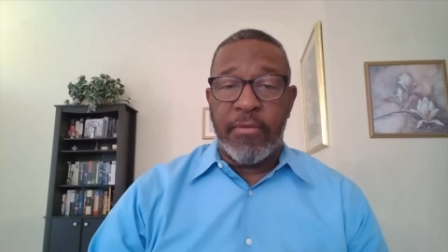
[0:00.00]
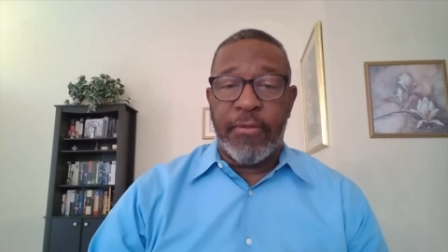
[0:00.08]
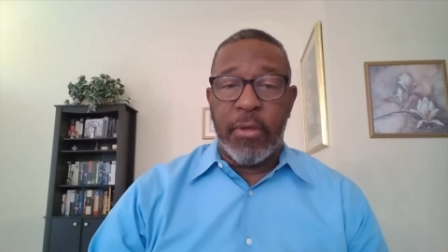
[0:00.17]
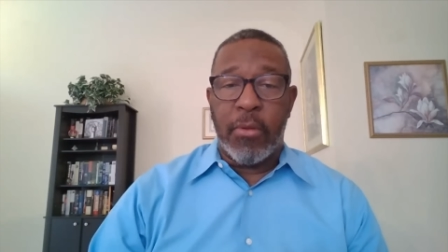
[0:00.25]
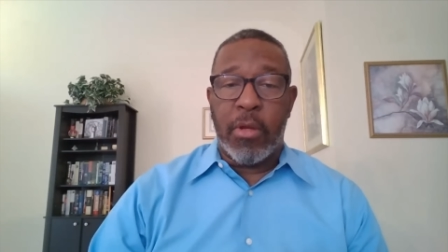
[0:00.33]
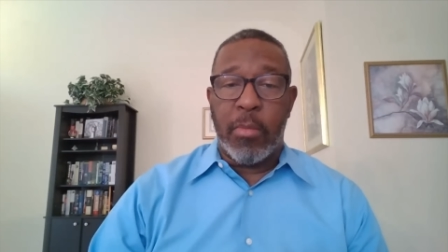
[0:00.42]

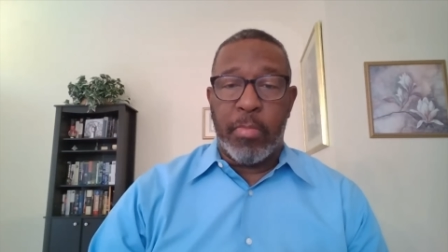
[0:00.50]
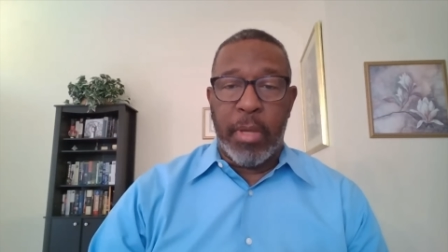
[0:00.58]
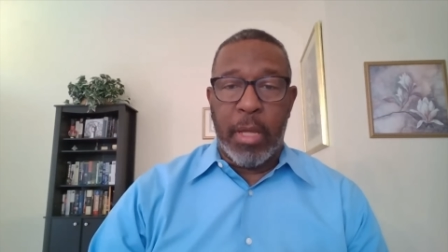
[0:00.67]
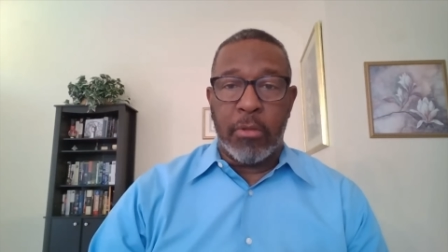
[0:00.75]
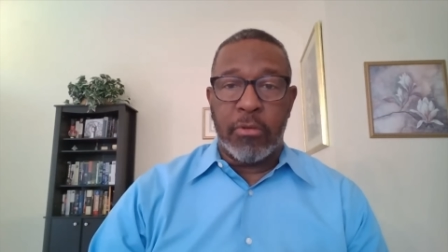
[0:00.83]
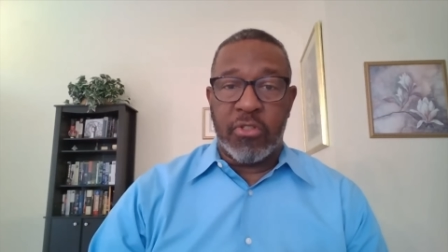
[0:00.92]
feel
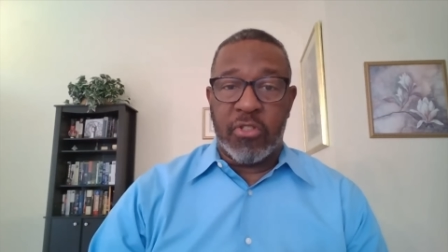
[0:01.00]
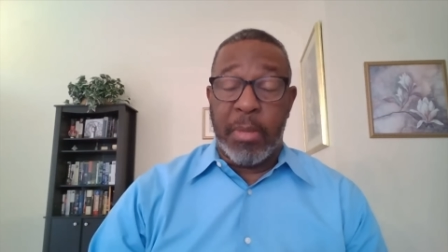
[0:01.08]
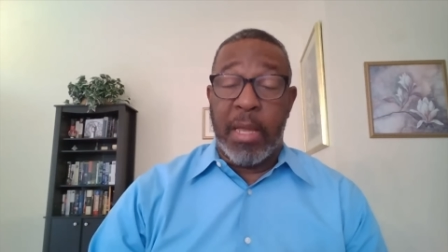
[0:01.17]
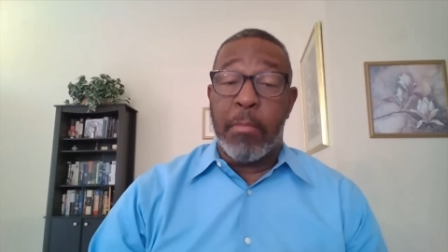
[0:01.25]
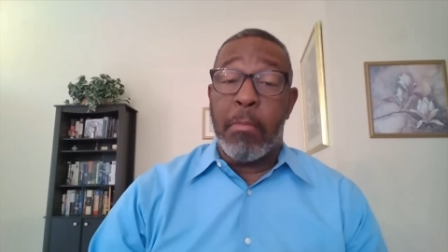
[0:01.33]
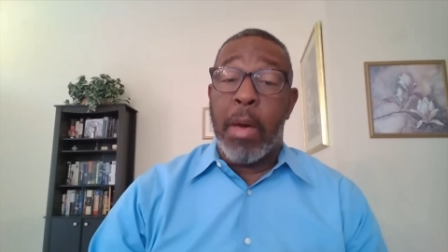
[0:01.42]
compelled to
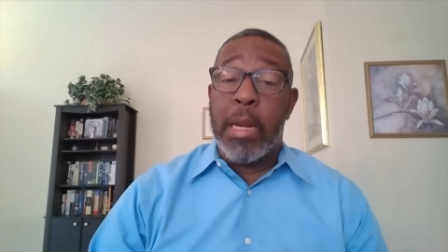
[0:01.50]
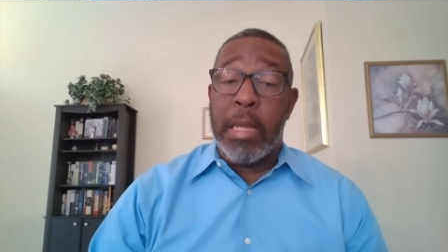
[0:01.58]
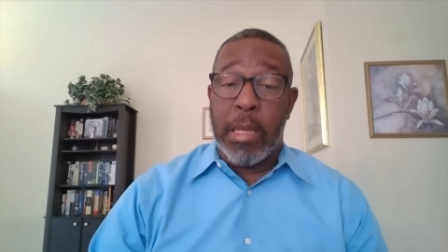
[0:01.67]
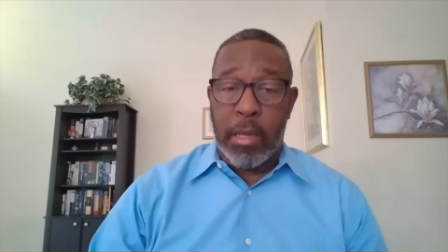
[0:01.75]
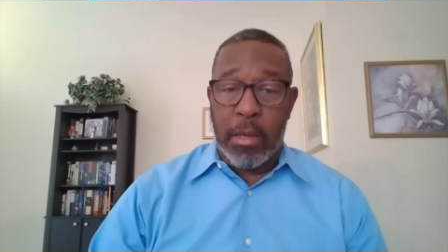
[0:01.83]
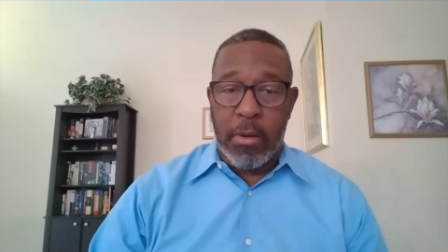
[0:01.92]
spend
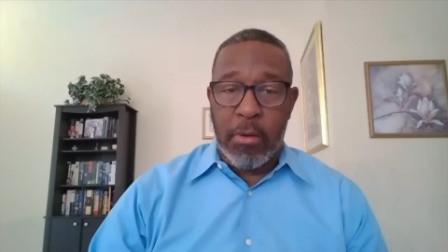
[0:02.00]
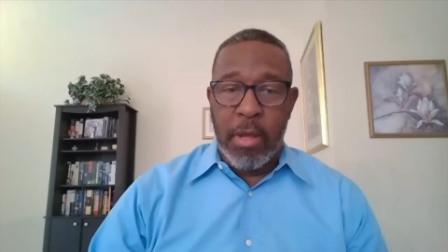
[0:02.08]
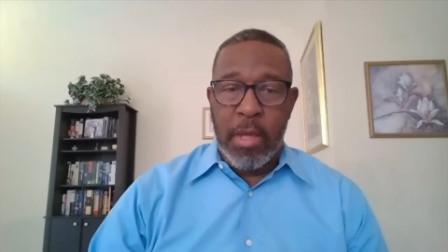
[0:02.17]
money here.